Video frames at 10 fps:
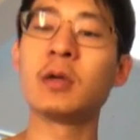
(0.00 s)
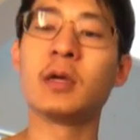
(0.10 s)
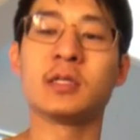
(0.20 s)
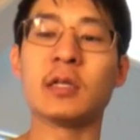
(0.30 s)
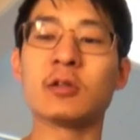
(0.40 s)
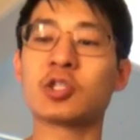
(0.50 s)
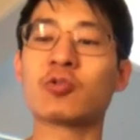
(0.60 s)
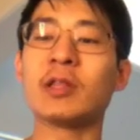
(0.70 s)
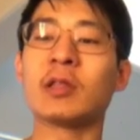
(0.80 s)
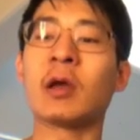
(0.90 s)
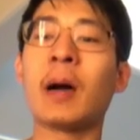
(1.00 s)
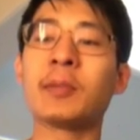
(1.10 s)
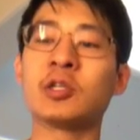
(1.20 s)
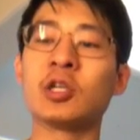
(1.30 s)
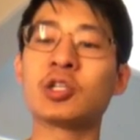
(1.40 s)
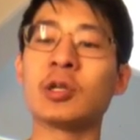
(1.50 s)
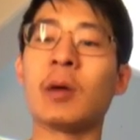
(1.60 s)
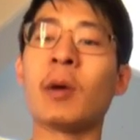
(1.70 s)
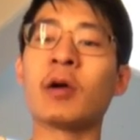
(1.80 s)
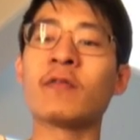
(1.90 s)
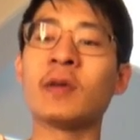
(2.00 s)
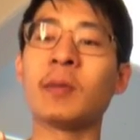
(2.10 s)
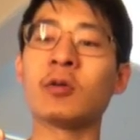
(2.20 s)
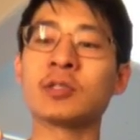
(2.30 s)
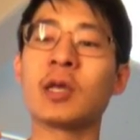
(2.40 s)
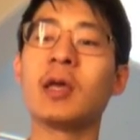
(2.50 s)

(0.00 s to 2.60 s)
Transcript: To illustrate the competition among females,